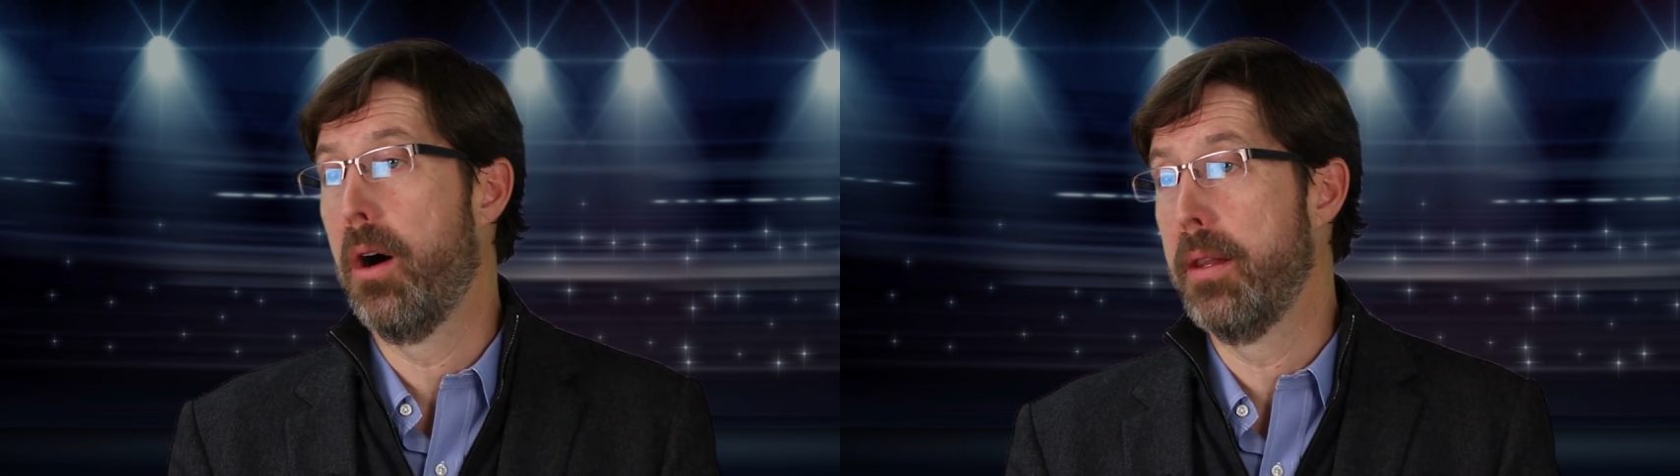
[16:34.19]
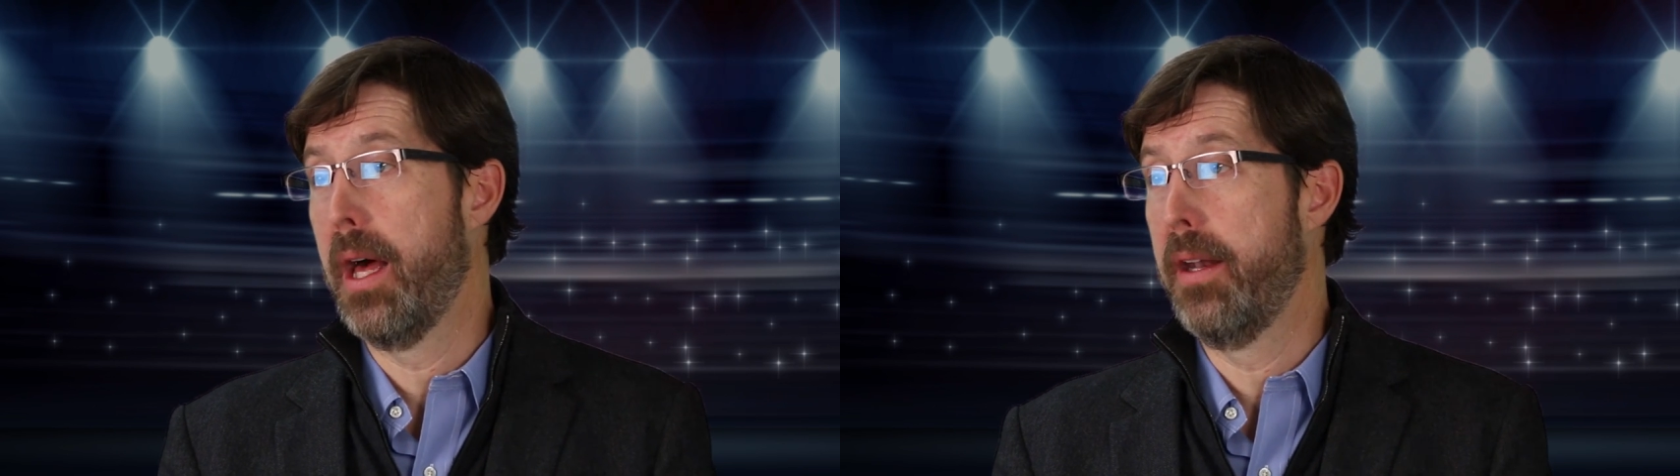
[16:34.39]

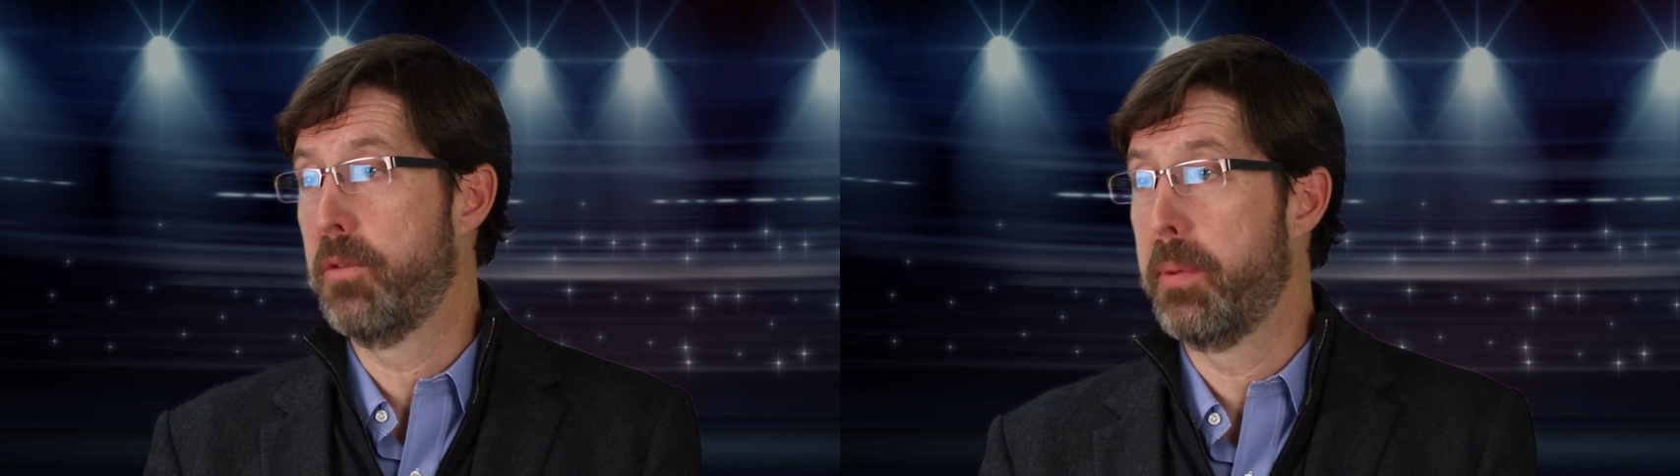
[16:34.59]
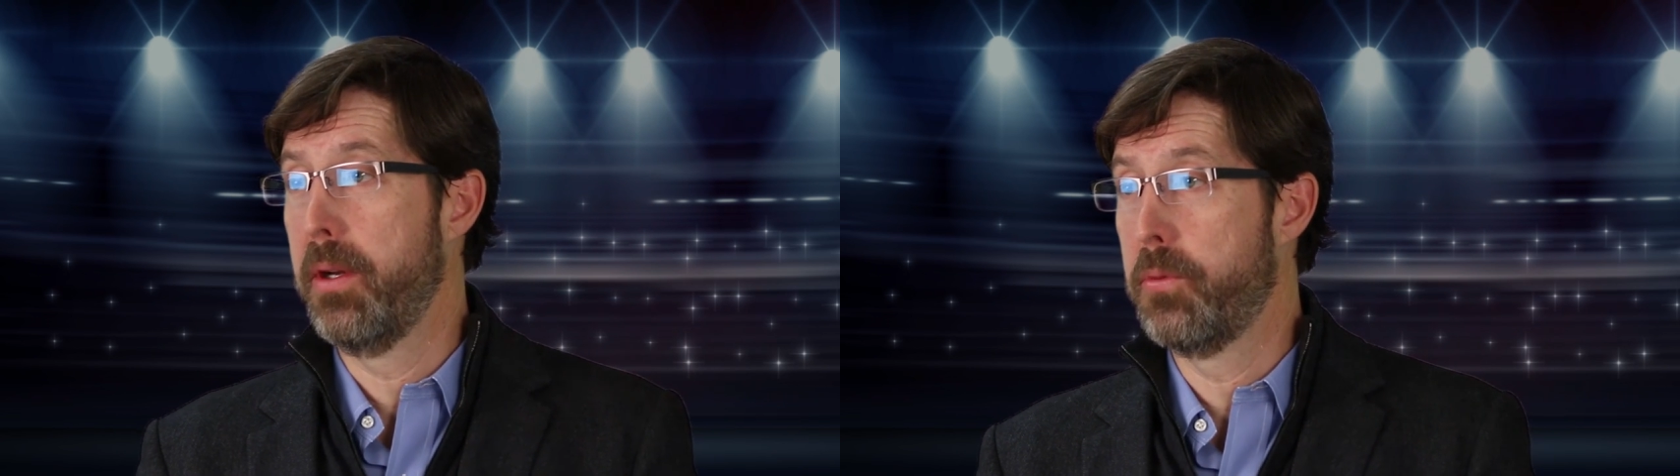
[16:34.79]
online
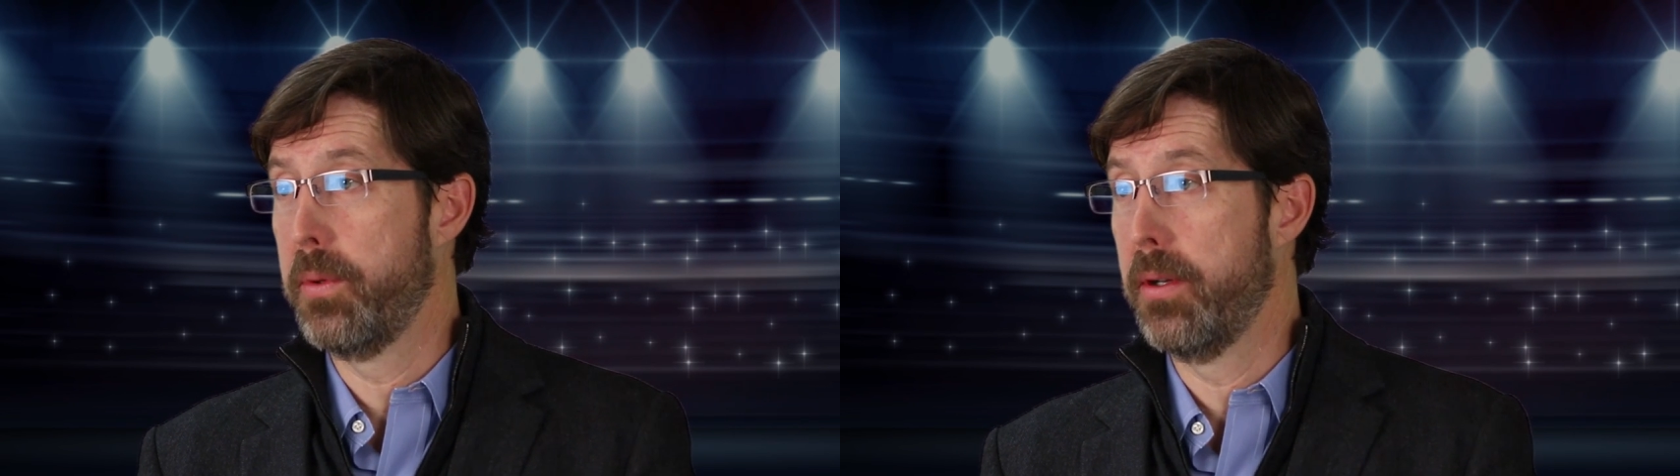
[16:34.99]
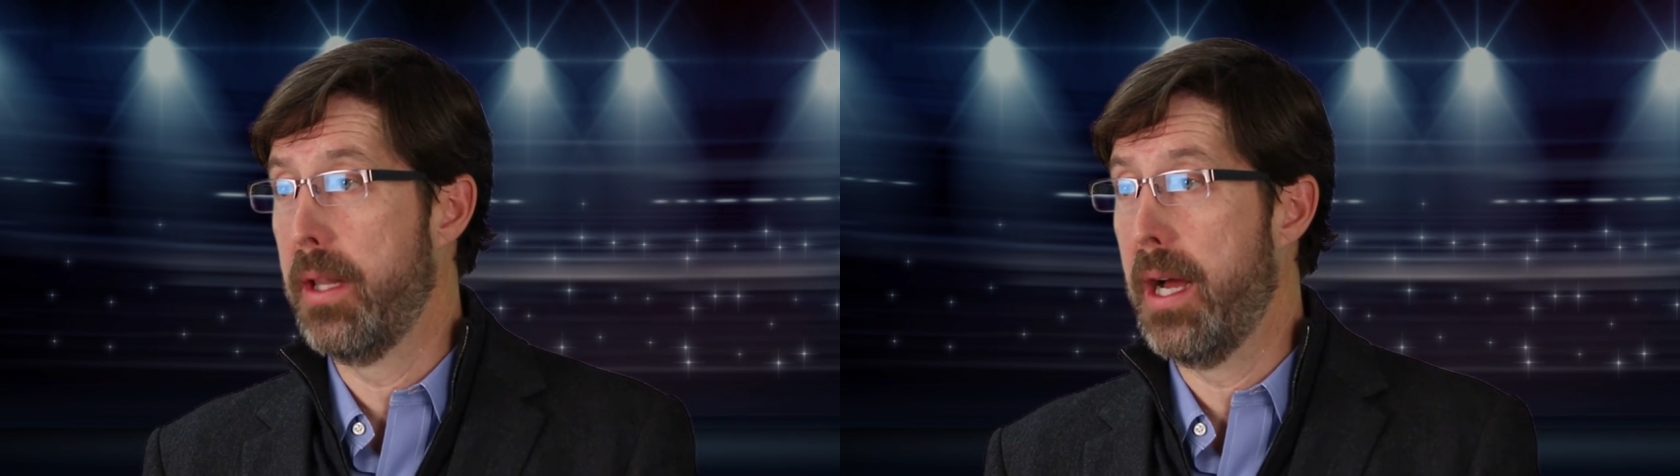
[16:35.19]
experience
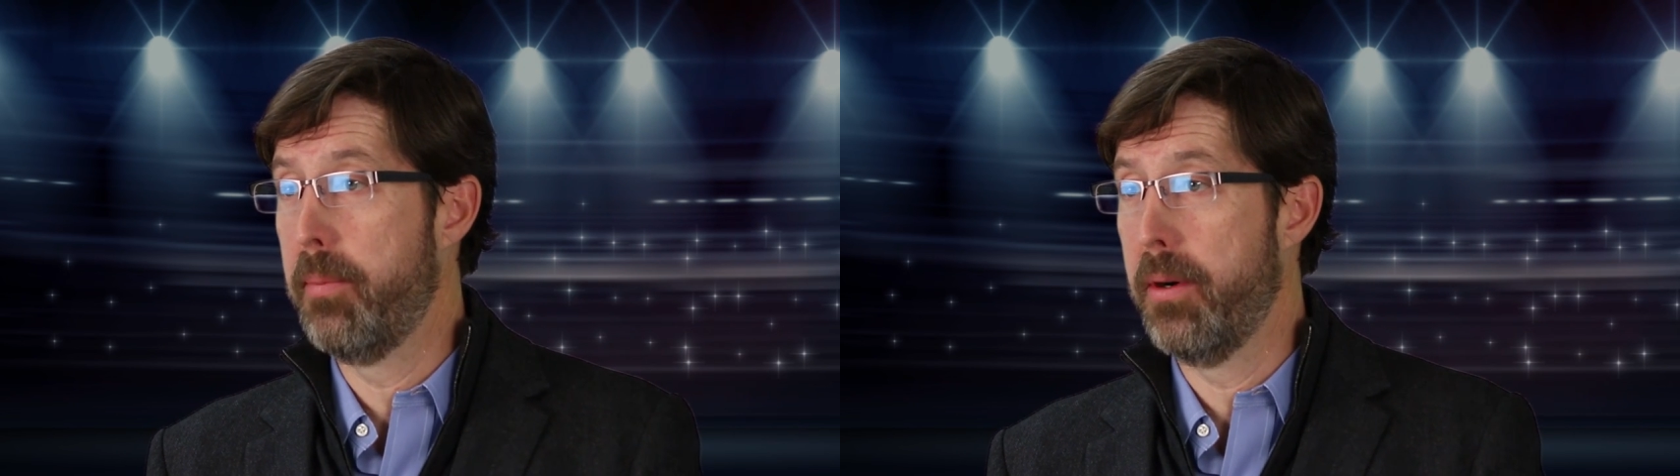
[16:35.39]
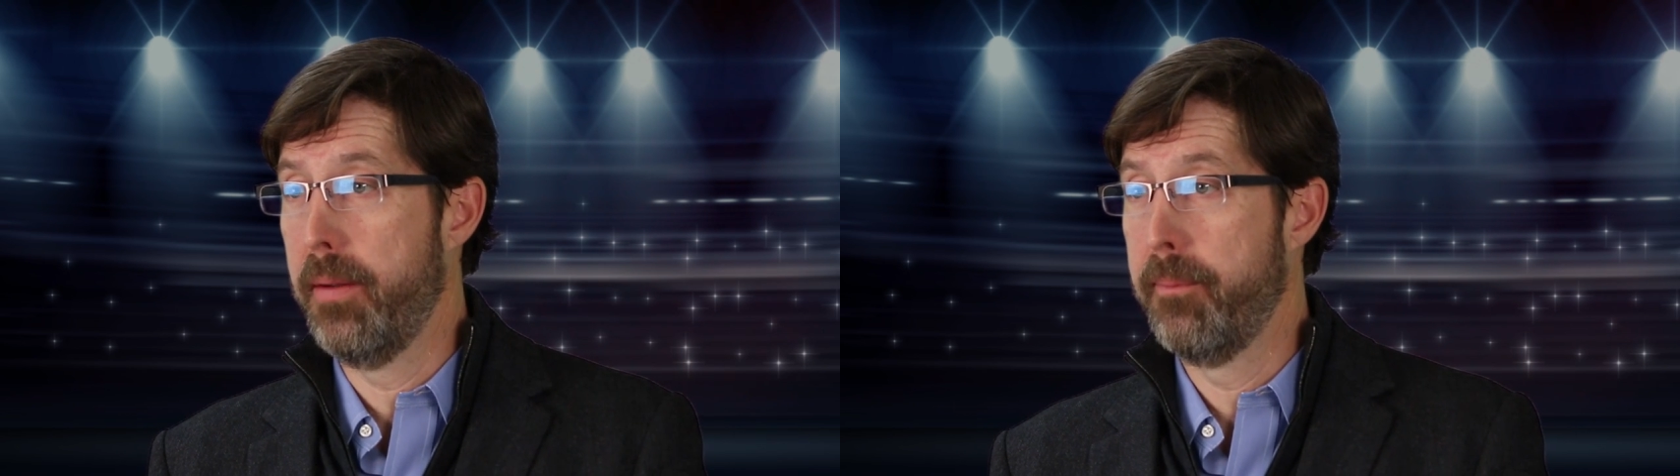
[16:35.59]
with your
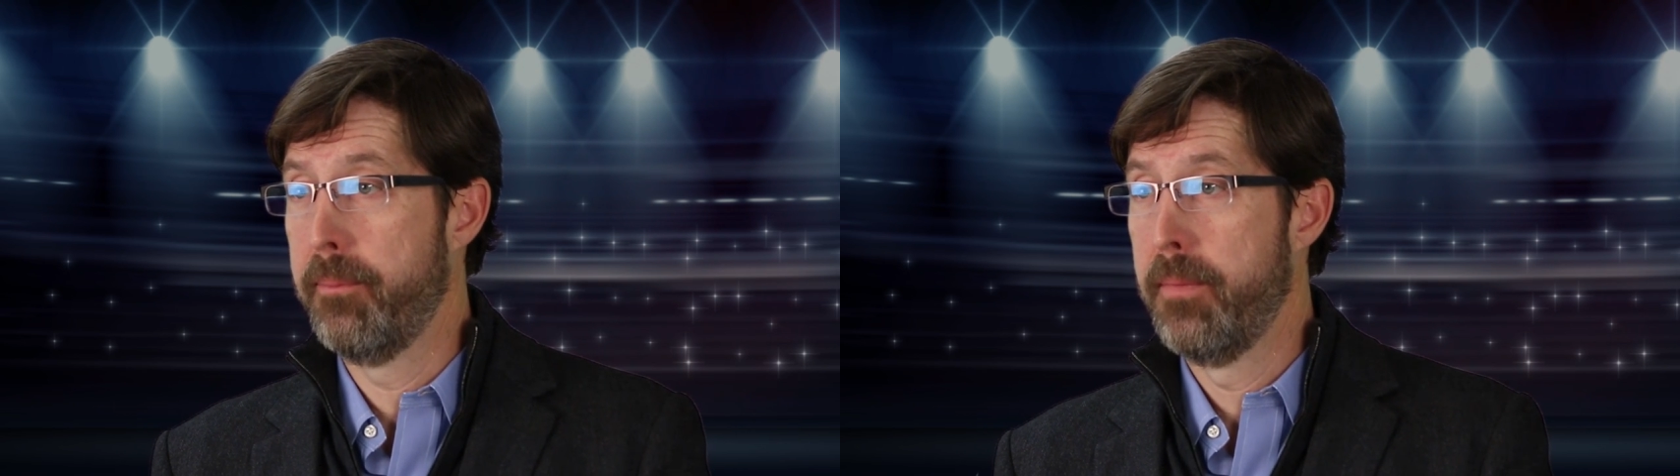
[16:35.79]
library.